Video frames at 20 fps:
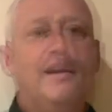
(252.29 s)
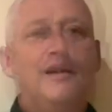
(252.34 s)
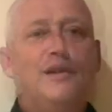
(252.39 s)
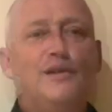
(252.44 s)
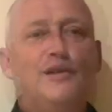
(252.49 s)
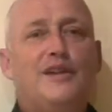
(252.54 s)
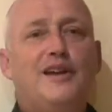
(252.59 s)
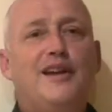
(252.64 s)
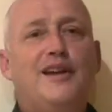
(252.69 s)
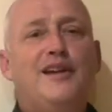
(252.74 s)

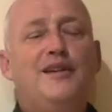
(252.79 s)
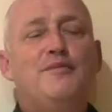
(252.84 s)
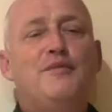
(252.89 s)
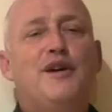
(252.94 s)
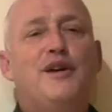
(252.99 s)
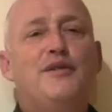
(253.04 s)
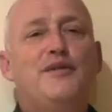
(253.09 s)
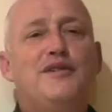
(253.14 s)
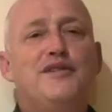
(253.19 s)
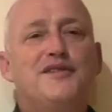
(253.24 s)
Look, in
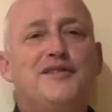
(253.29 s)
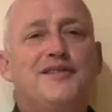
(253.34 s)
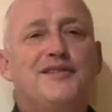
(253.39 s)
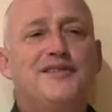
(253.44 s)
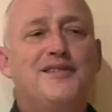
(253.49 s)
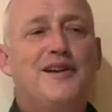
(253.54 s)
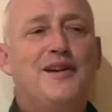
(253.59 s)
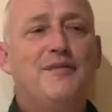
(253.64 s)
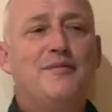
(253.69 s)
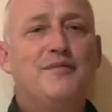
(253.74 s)
my recent
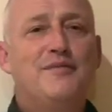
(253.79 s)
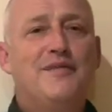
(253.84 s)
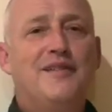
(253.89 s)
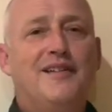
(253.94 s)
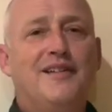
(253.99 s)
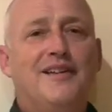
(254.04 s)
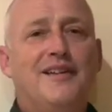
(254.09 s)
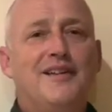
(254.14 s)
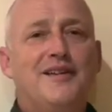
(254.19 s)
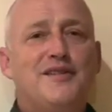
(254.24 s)

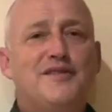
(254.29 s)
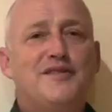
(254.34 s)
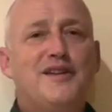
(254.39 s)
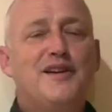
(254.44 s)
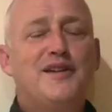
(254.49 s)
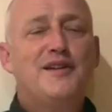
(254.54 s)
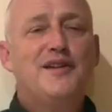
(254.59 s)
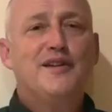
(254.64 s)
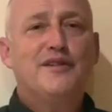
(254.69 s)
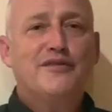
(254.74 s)

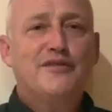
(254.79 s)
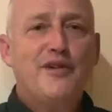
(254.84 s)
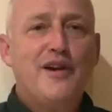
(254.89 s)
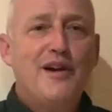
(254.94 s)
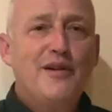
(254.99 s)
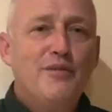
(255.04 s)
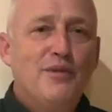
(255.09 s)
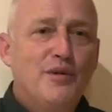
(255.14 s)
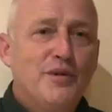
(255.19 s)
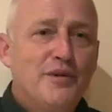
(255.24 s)
study of grey
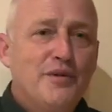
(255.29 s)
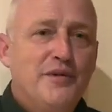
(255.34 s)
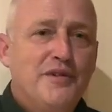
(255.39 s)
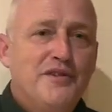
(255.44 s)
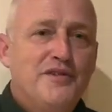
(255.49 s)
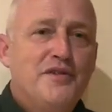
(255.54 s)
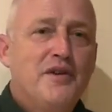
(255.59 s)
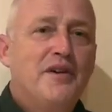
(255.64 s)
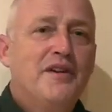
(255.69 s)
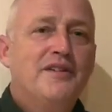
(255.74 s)
water and
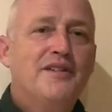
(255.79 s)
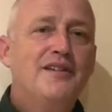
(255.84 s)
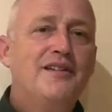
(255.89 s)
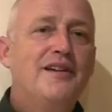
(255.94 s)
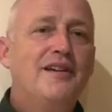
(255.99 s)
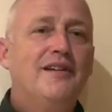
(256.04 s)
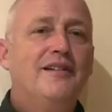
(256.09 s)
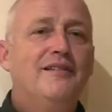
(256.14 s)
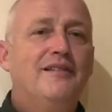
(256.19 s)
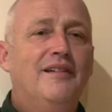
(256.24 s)
trying to
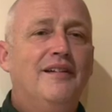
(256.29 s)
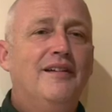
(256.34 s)
get